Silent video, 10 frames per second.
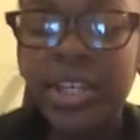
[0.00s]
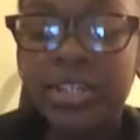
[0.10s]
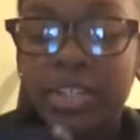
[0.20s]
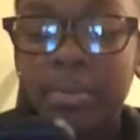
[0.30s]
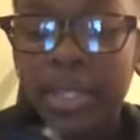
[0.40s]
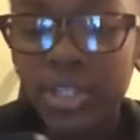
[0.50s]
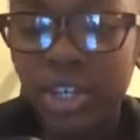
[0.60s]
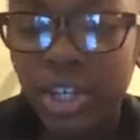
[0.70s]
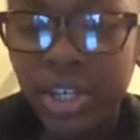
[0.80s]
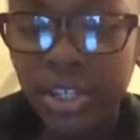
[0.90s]
so I'm about to
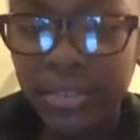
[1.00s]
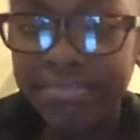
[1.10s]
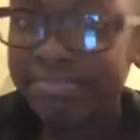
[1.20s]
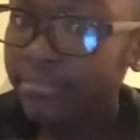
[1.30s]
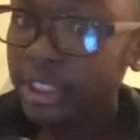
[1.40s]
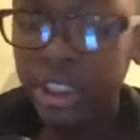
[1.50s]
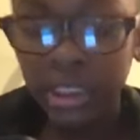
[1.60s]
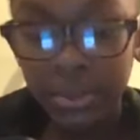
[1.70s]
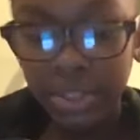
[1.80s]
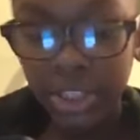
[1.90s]
call her.
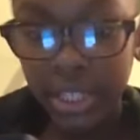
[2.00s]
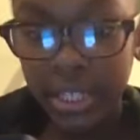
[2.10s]
See where she